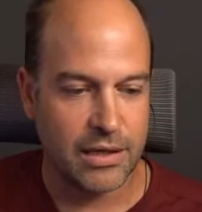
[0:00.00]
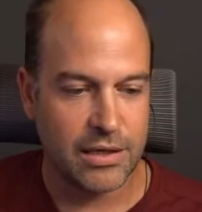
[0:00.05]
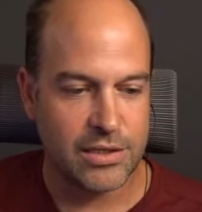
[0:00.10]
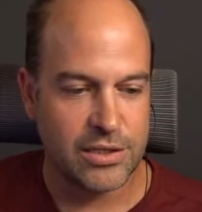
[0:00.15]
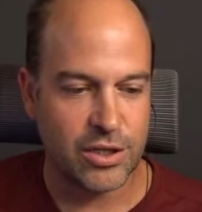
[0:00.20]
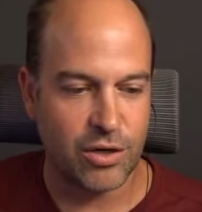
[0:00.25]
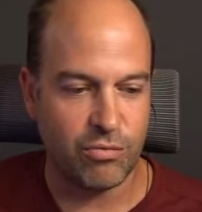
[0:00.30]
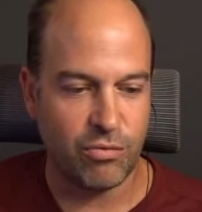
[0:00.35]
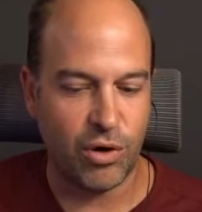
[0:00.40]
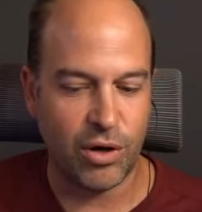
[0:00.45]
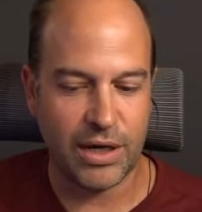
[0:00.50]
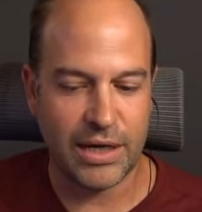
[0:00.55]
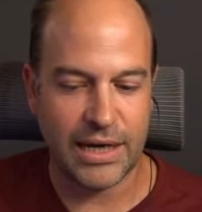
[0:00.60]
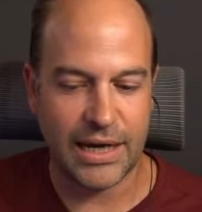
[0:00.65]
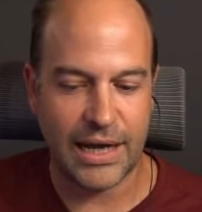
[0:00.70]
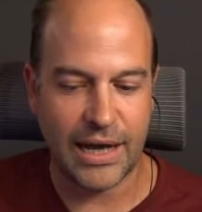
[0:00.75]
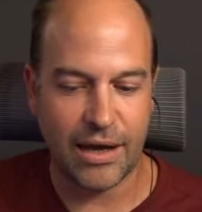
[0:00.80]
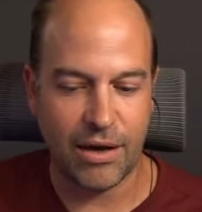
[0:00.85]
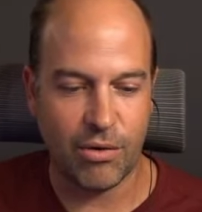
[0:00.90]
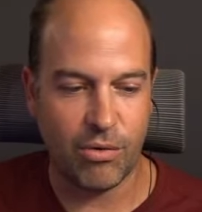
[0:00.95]
So right
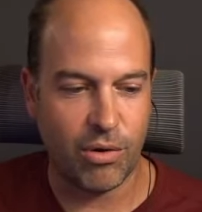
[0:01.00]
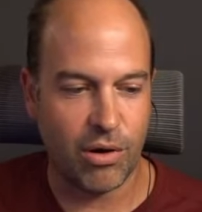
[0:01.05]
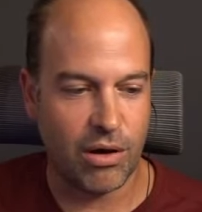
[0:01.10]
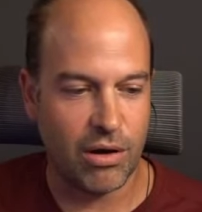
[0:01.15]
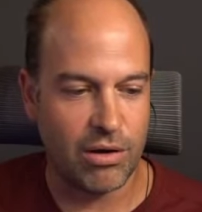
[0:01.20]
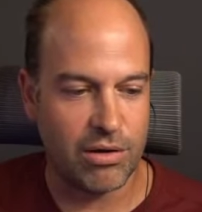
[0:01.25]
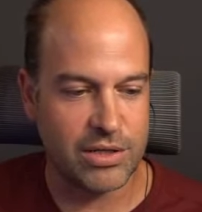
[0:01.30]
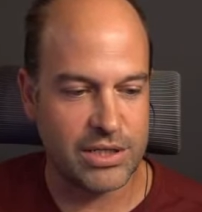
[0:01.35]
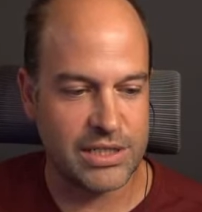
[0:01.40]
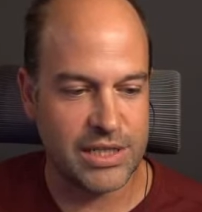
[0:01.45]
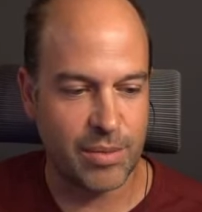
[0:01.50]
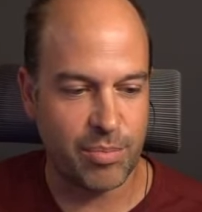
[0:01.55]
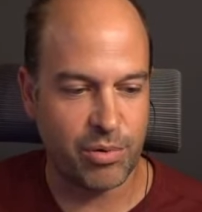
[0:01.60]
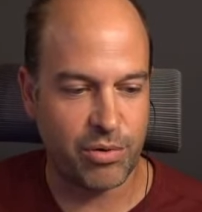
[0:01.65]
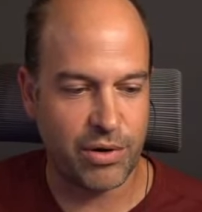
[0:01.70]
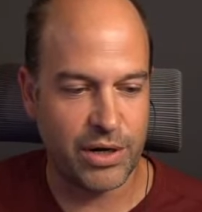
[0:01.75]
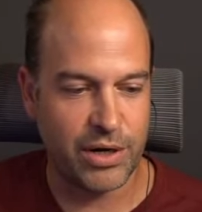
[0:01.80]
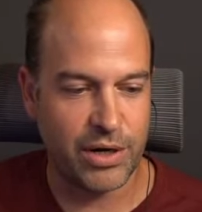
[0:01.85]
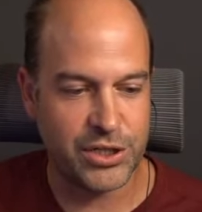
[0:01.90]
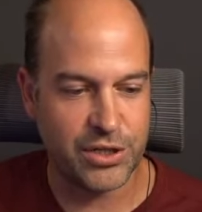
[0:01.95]
now our
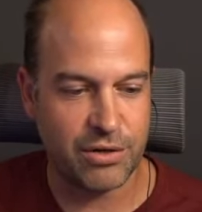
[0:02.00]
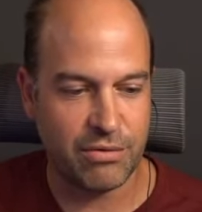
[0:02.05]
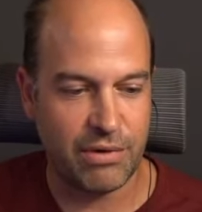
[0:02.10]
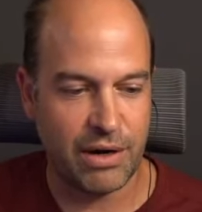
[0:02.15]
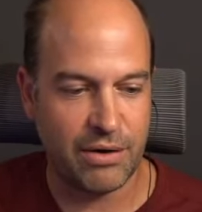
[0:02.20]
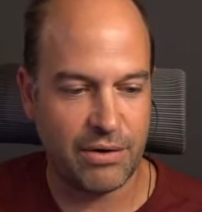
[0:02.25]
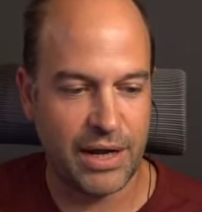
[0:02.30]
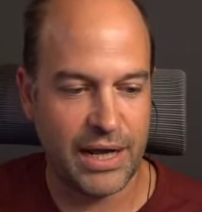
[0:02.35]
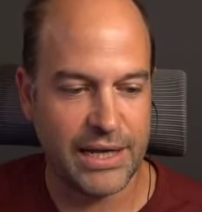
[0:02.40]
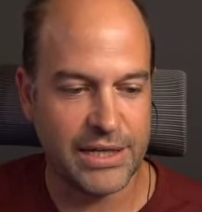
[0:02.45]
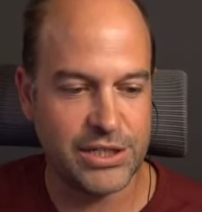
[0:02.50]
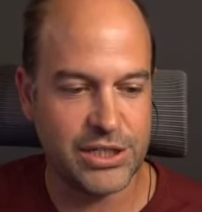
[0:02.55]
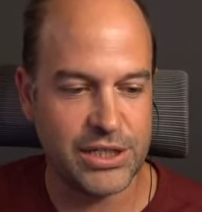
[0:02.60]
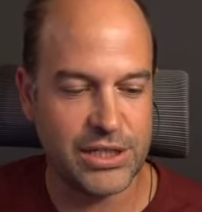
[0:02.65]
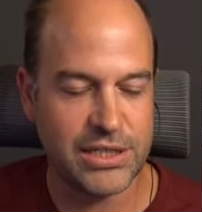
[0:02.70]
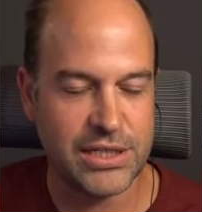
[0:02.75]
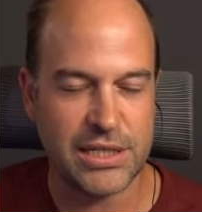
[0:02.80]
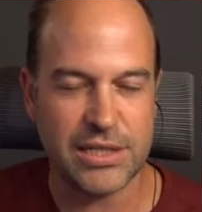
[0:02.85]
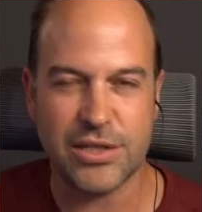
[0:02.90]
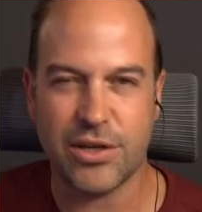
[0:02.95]
separation around
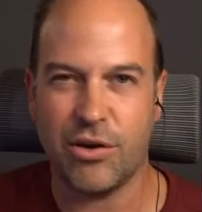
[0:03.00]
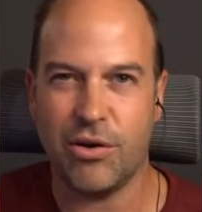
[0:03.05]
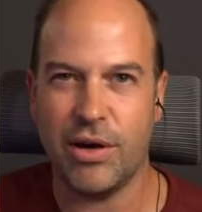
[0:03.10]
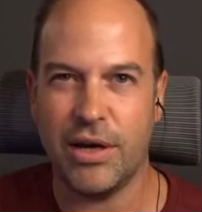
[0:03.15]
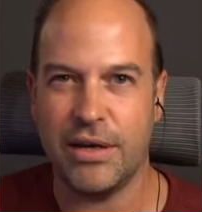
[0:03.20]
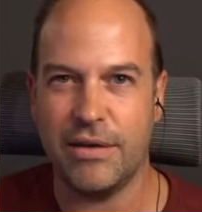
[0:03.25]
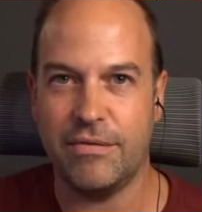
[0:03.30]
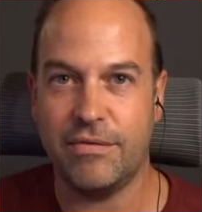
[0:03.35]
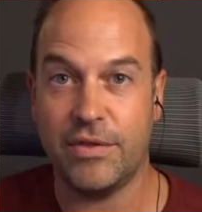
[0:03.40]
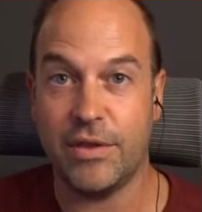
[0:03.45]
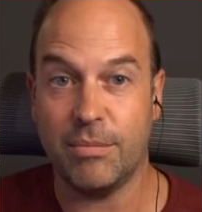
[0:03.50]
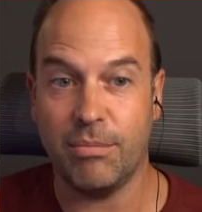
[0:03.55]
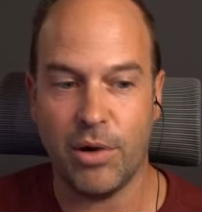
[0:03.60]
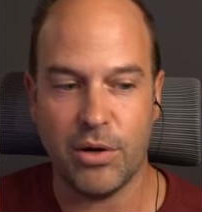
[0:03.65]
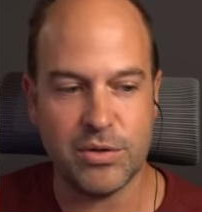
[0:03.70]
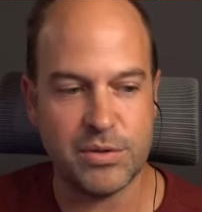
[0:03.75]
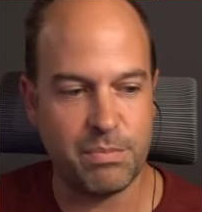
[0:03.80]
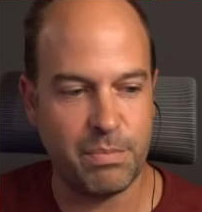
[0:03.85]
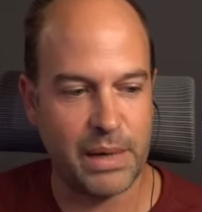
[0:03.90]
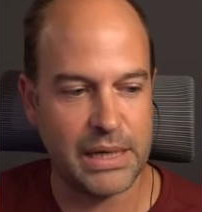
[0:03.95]
edges is kind of the
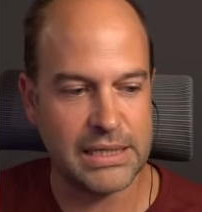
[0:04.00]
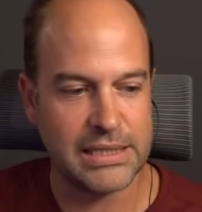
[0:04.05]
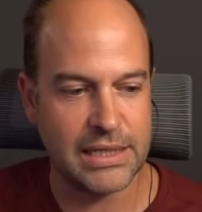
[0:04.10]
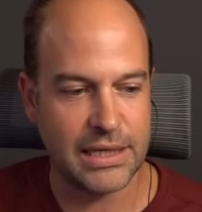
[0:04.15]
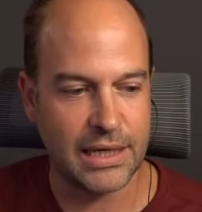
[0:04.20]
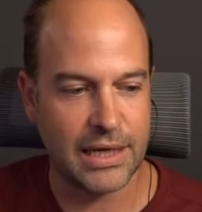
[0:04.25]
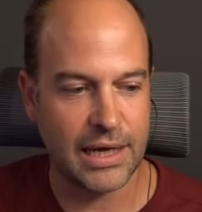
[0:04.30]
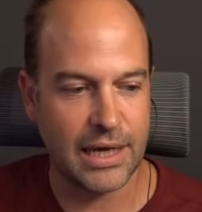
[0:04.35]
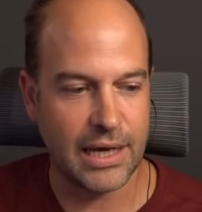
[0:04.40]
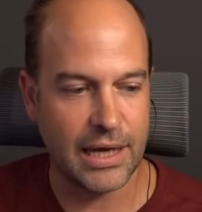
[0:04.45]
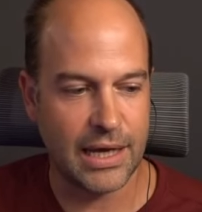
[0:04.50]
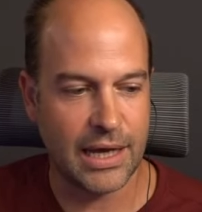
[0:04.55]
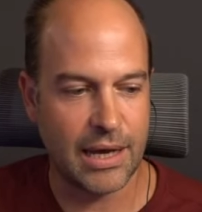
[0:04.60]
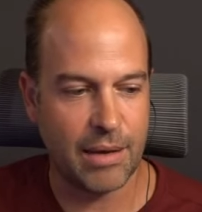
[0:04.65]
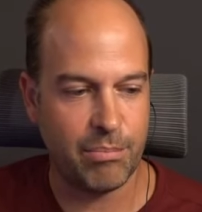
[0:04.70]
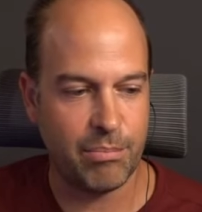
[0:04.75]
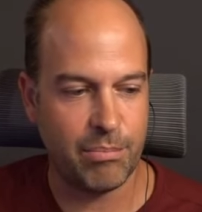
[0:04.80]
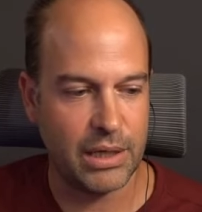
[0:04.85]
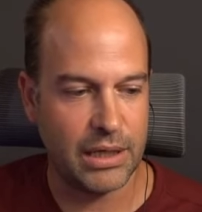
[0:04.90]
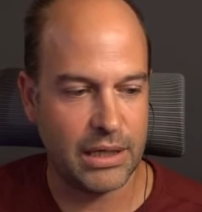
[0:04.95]
most basic it
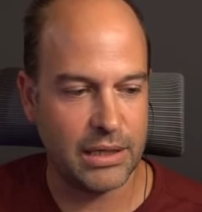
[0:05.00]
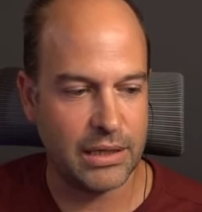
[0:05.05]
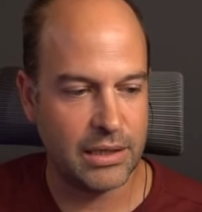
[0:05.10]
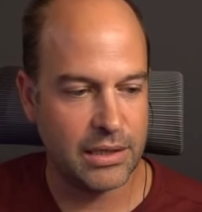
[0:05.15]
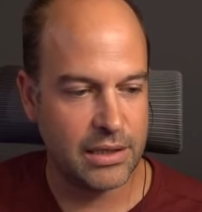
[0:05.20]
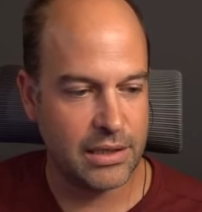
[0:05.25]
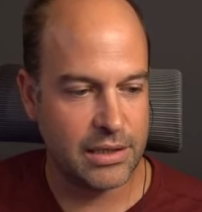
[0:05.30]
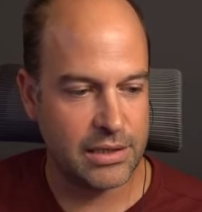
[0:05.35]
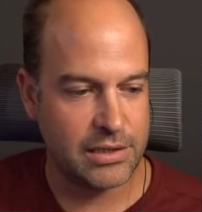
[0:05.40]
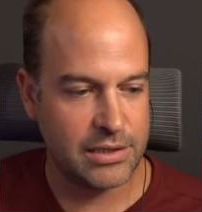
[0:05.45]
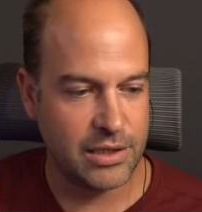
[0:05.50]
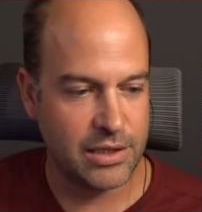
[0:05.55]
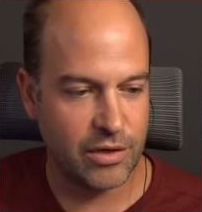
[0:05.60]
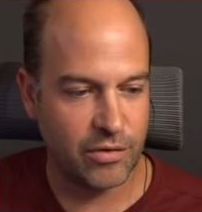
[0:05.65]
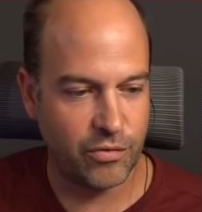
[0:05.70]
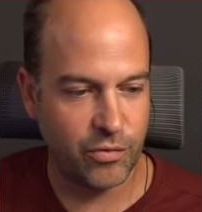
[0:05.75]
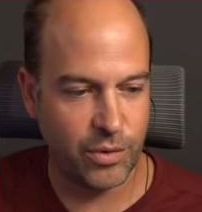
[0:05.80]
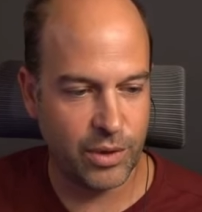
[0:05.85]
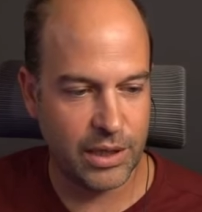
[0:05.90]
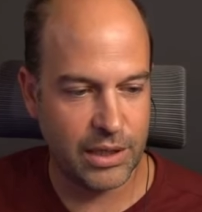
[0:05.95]
can be. So
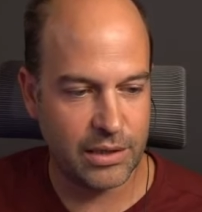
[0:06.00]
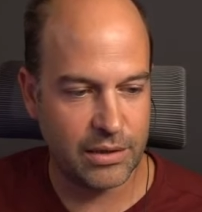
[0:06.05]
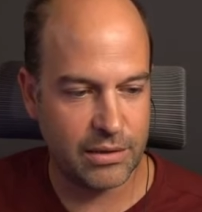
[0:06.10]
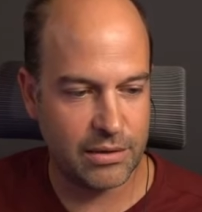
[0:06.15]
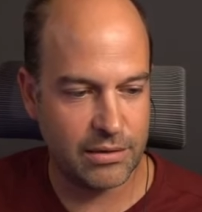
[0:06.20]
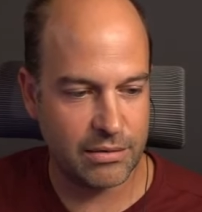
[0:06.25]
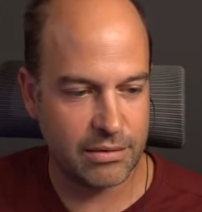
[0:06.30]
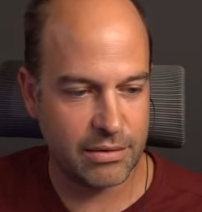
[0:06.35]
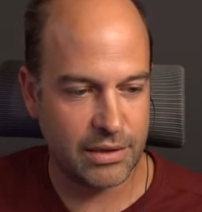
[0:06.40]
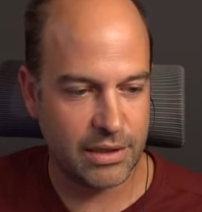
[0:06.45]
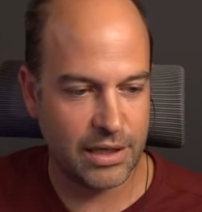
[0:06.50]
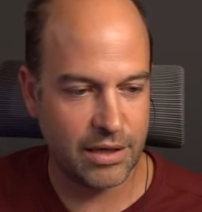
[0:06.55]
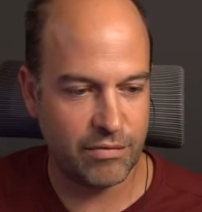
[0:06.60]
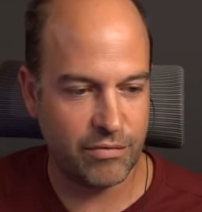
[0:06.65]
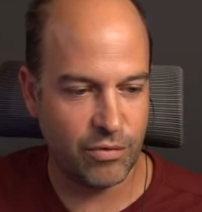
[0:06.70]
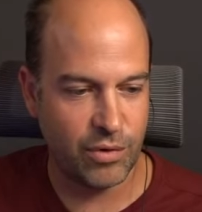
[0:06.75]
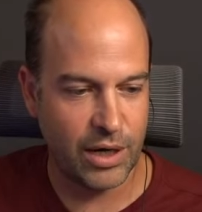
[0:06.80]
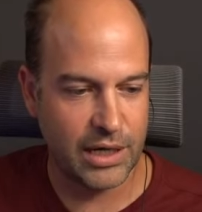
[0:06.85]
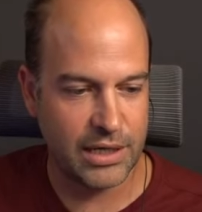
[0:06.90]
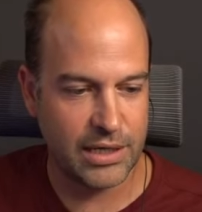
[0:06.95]
if we
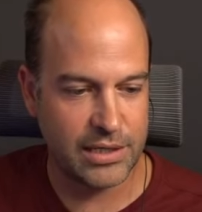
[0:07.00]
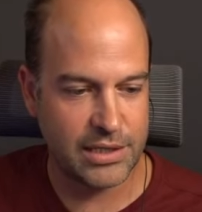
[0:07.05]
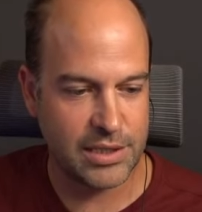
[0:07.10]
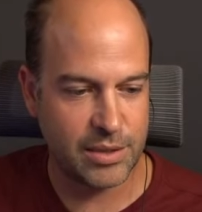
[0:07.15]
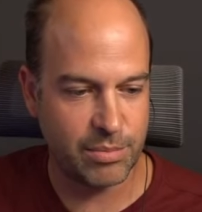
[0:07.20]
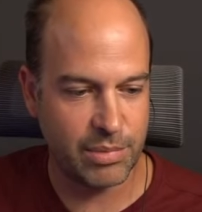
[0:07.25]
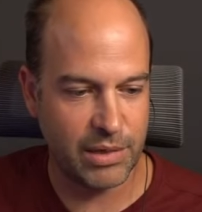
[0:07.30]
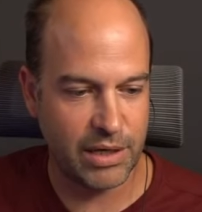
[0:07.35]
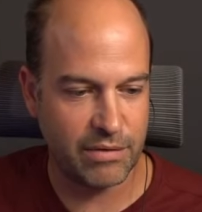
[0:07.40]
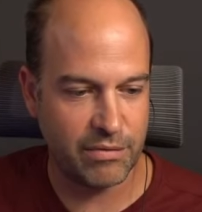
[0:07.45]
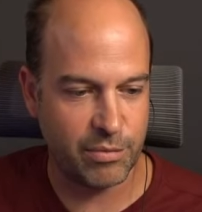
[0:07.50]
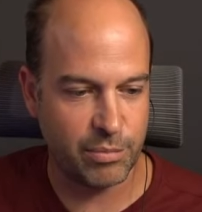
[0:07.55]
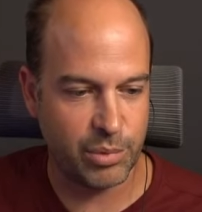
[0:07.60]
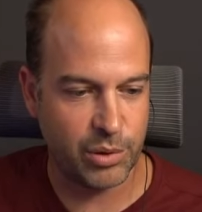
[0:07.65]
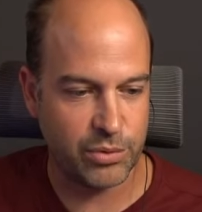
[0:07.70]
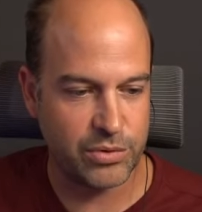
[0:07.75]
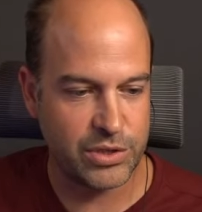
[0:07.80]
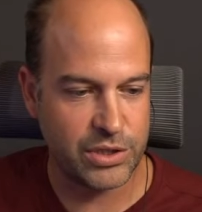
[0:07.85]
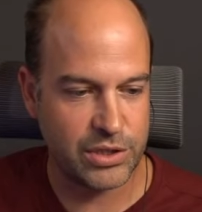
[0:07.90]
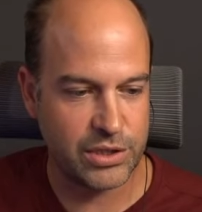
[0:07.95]
give radius a bit of a
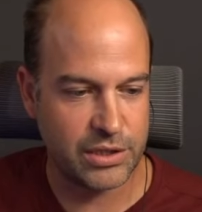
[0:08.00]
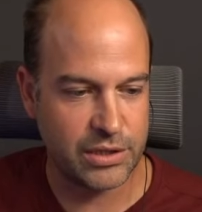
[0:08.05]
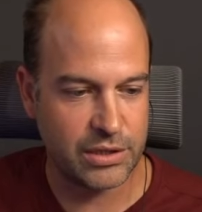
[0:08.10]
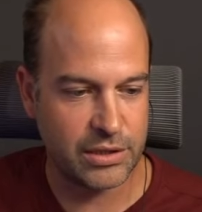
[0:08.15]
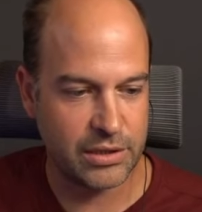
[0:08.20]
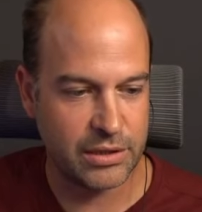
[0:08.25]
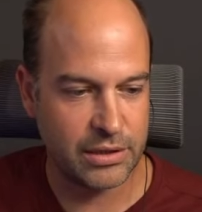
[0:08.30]
boost,